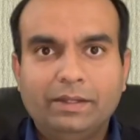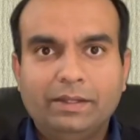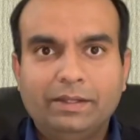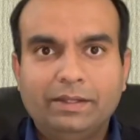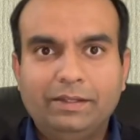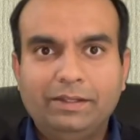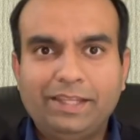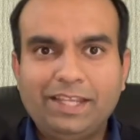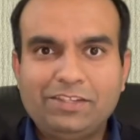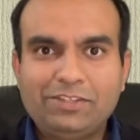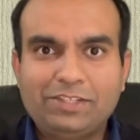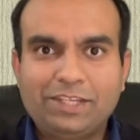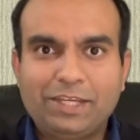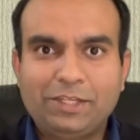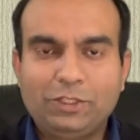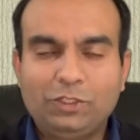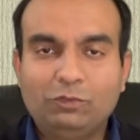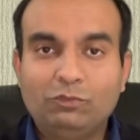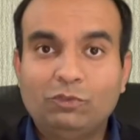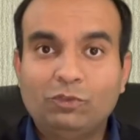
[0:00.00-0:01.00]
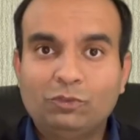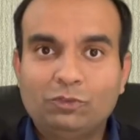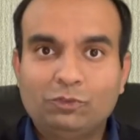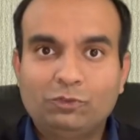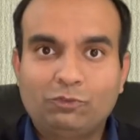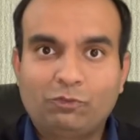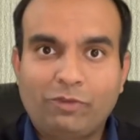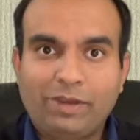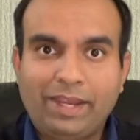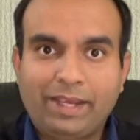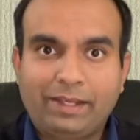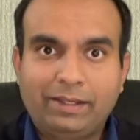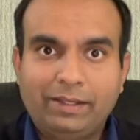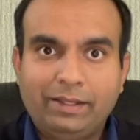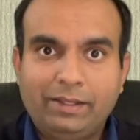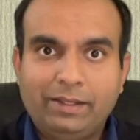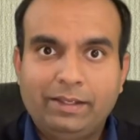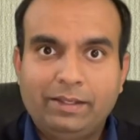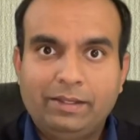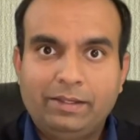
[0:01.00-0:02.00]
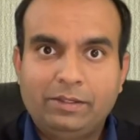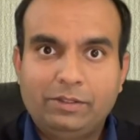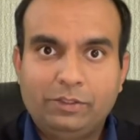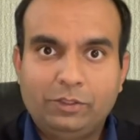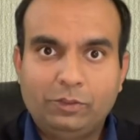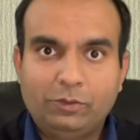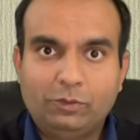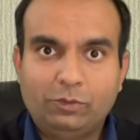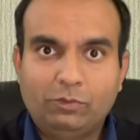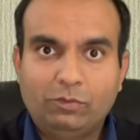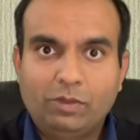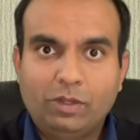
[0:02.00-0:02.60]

Let's say you want to track your